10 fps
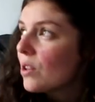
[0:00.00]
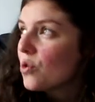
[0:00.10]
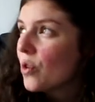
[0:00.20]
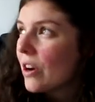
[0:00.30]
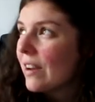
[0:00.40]

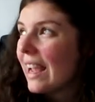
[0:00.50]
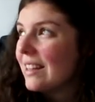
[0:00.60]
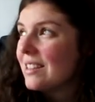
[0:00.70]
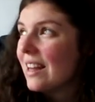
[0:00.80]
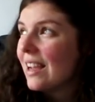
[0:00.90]
dreary
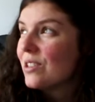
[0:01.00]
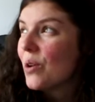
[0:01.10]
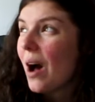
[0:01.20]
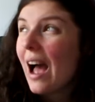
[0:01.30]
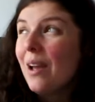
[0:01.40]
here today,
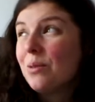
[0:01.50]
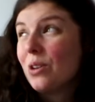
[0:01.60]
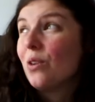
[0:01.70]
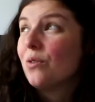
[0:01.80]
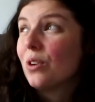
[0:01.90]
so I would
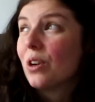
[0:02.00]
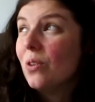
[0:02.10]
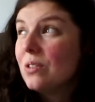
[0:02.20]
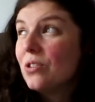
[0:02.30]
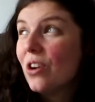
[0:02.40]
go for a
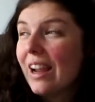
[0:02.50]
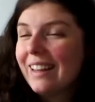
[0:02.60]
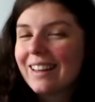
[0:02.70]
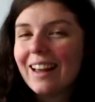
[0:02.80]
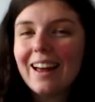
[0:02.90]
cozy
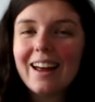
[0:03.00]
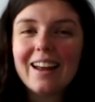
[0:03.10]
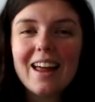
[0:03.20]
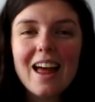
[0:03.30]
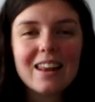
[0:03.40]
drink.
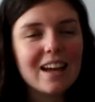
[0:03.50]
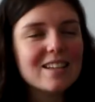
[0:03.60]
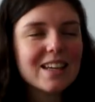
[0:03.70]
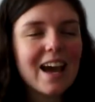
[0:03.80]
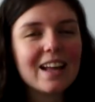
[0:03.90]

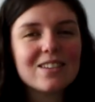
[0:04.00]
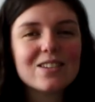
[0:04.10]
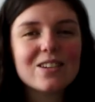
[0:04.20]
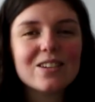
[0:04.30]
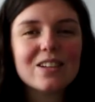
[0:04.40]
Light a
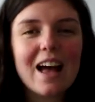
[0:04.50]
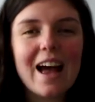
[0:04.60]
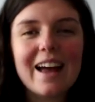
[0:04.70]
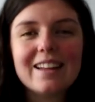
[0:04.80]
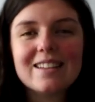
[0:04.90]
candle
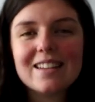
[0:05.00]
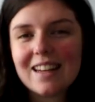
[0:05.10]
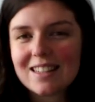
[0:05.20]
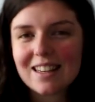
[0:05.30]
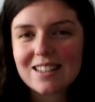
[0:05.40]
and
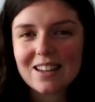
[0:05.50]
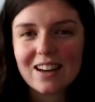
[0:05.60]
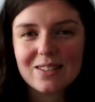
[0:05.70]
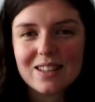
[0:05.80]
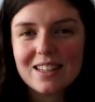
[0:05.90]
let's get
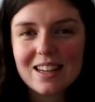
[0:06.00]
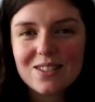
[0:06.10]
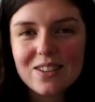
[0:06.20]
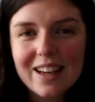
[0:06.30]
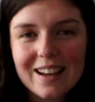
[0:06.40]
started with today's
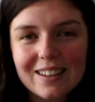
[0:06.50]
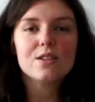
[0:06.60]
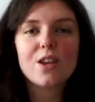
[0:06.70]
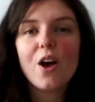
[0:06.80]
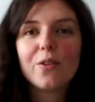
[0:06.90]
video.
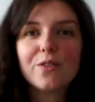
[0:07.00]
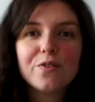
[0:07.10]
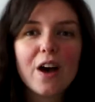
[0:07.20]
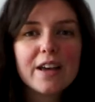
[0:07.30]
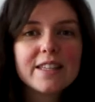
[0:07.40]
So the
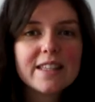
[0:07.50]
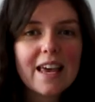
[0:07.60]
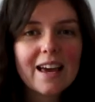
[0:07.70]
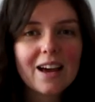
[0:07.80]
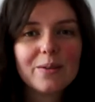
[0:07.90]
first
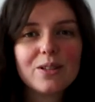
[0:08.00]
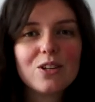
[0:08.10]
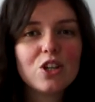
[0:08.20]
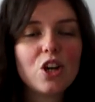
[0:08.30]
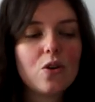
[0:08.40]
thing I want to
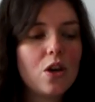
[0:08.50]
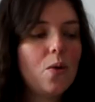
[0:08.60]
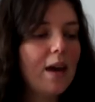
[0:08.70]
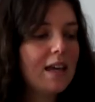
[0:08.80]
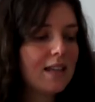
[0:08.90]
show
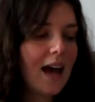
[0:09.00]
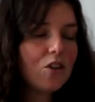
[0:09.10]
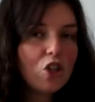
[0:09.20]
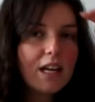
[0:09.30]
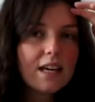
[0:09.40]
you is
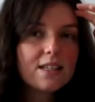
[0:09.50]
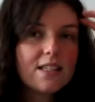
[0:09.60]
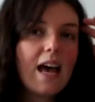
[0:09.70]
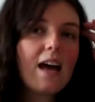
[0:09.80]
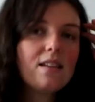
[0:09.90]
actually a
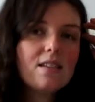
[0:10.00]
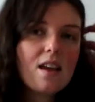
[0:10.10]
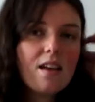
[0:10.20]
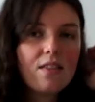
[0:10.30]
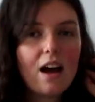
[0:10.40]
set
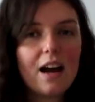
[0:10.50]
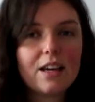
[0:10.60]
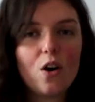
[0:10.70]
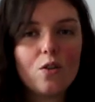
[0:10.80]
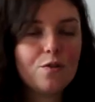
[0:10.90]
that I
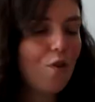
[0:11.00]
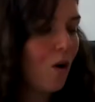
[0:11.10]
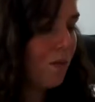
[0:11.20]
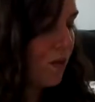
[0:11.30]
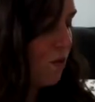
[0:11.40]
got
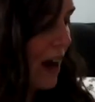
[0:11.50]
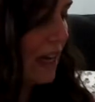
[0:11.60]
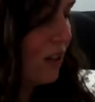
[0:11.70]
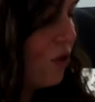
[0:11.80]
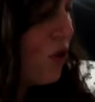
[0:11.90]
from the
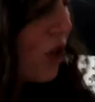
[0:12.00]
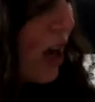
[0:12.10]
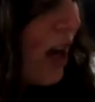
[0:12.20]
range.